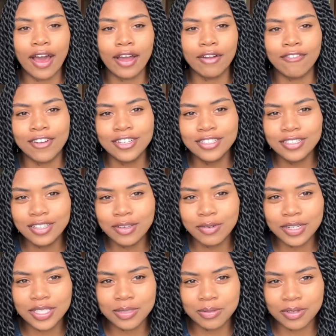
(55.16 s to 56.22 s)
originally
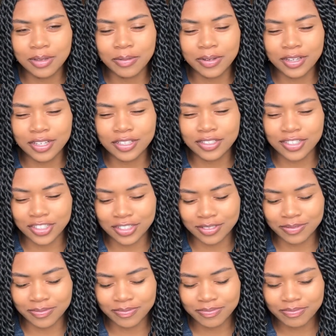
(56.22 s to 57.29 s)
wanted to be a
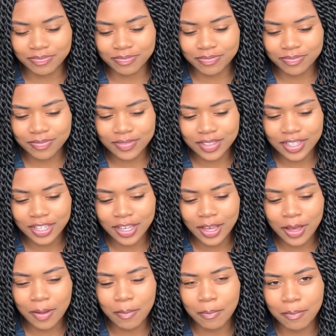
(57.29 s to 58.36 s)
pediatrician,
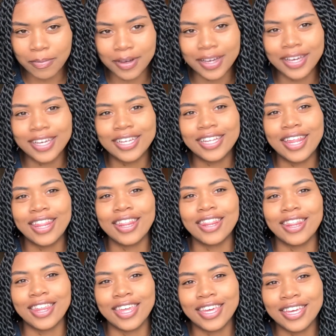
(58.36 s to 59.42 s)
but
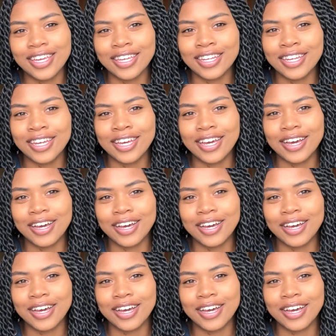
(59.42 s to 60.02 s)
then